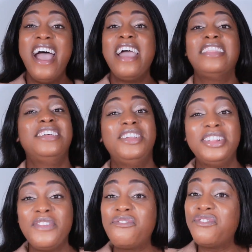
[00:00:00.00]
I
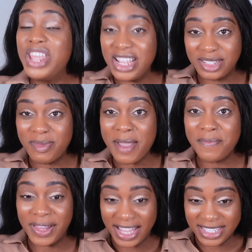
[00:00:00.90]
literally finished my
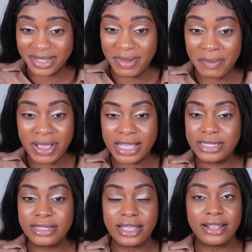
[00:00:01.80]
placement because I
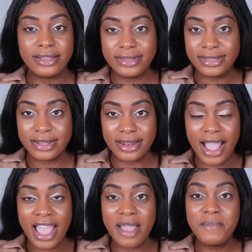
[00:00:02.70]
was like, listen,
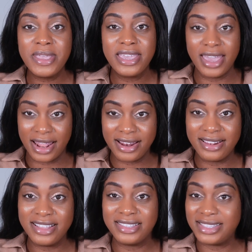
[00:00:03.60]
I am getting
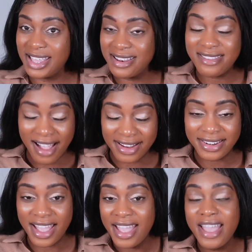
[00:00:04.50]
this thing
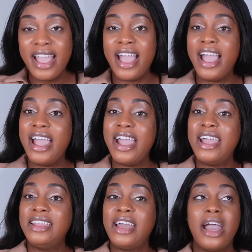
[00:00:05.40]
done.
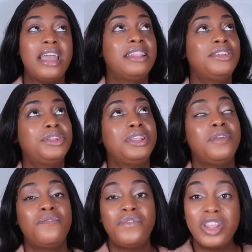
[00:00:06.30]
And I
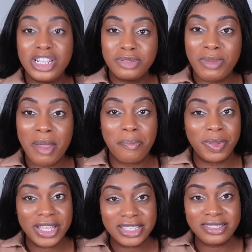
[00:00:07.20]
literally finished my
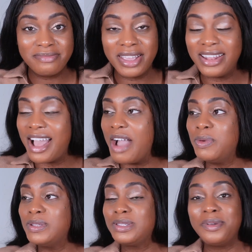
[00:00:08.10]
placement. I
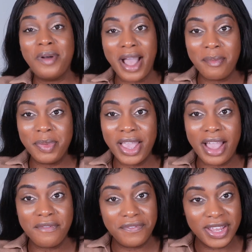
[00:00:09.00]
was so happy
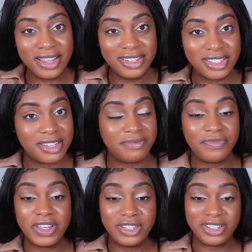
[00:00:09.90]
I finished
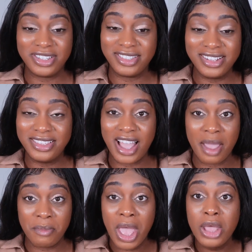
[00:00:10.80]
just in time,
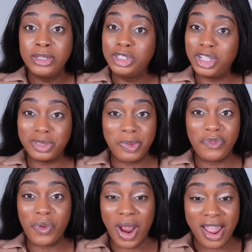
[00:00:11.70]
just
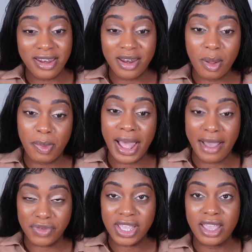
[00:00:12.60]
before I ended up
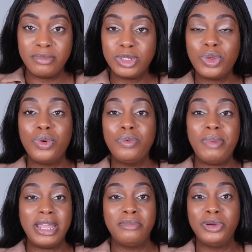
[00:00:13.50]
having him. So
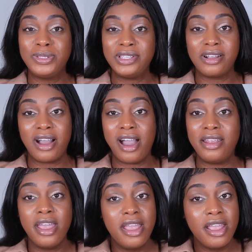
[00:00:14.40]
by the mercy of
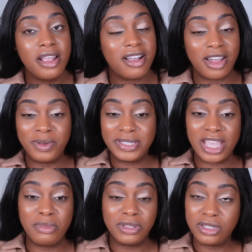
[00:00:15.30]
God, God was
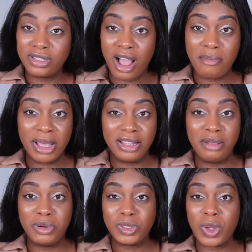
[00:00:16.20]
able to stop my
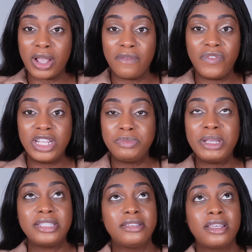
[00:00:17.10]
labor so I could finish,
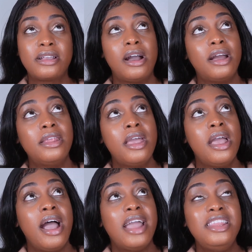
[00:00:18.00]
because I was like, God,
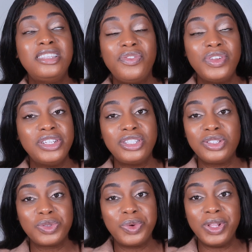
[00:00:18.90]
I need to finish this
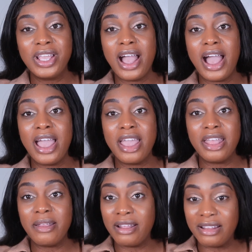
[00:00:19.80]
schooling.
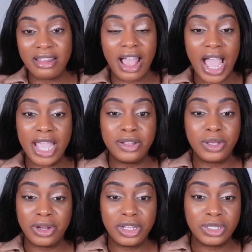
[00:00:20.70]
I
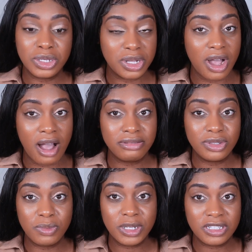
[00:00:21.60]
already took off
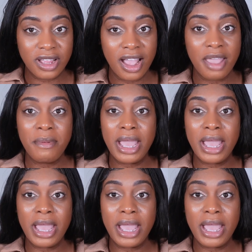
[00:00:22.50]
so much time.